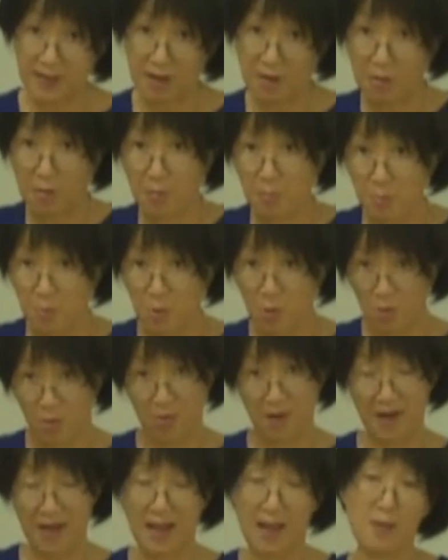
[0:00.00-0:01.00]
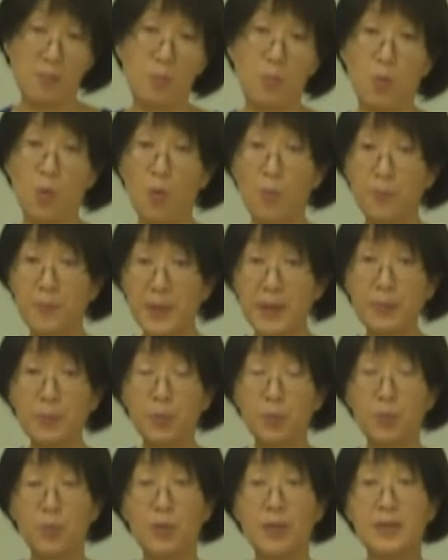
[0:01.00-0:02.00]
there are more and more
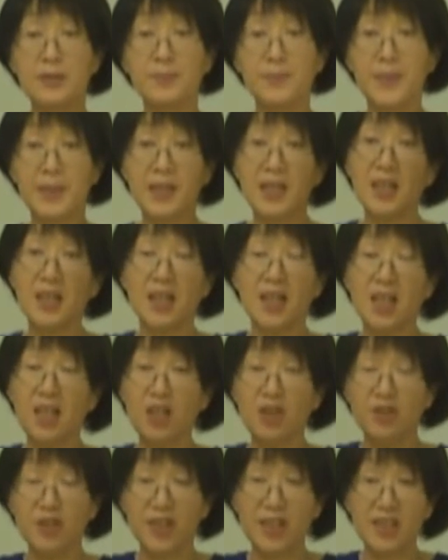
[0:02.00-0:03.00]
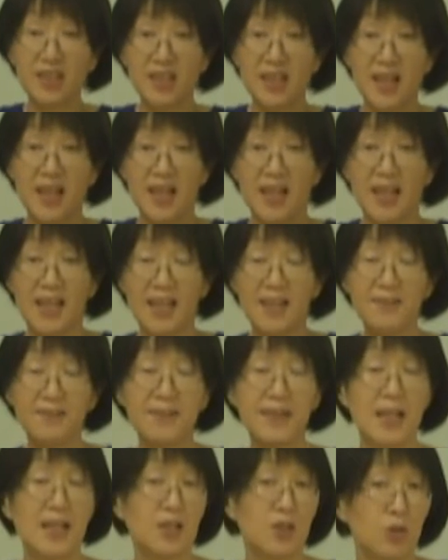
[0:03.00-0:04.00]
people who are speaking English
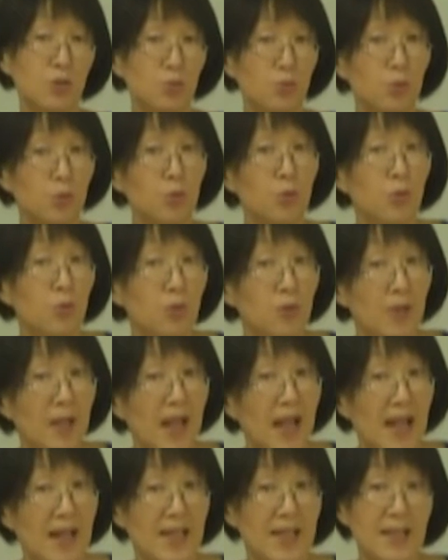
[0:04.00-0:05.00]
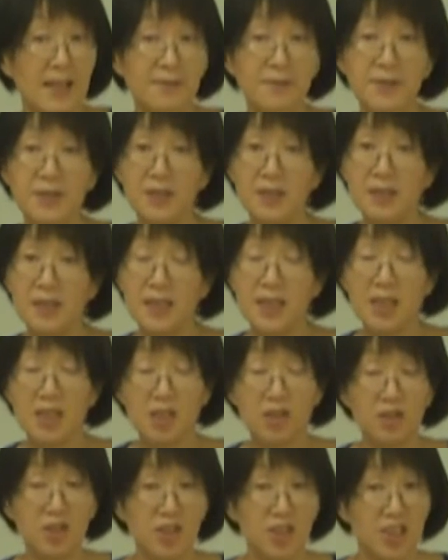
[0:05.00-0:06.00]
even at school, and even the
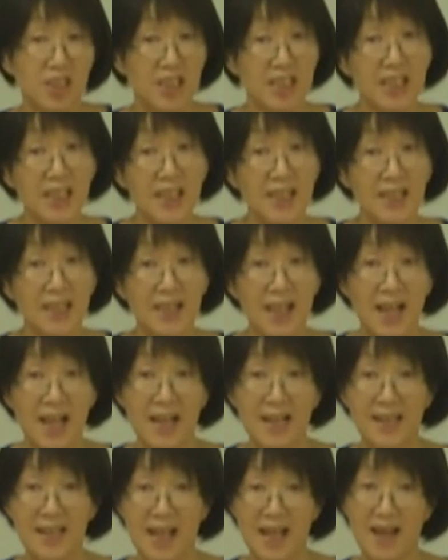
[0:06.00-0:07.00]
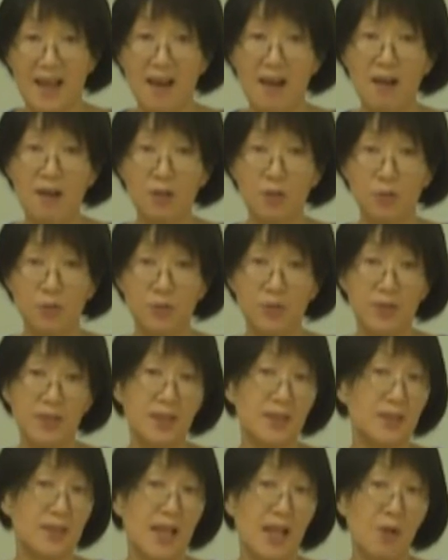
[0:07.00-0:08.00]
English king, they
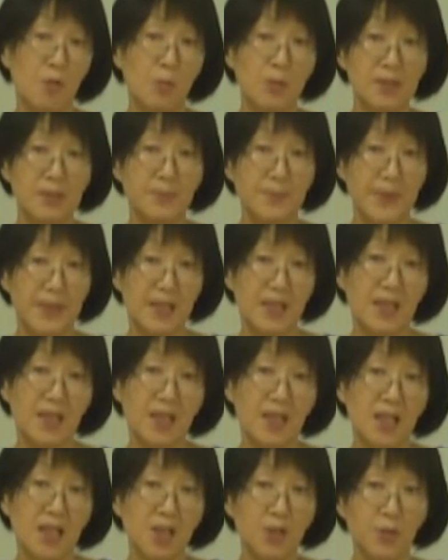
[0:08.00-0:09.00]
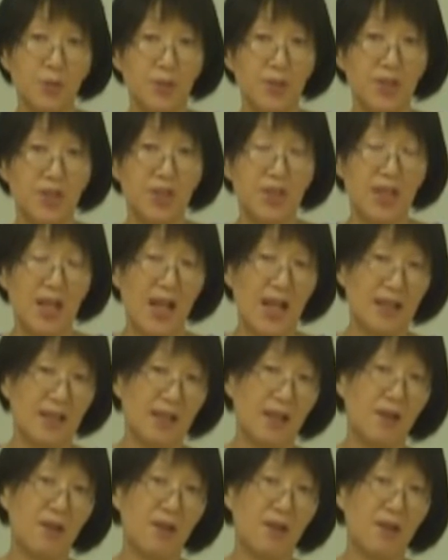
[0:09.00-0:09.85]
were speaking English in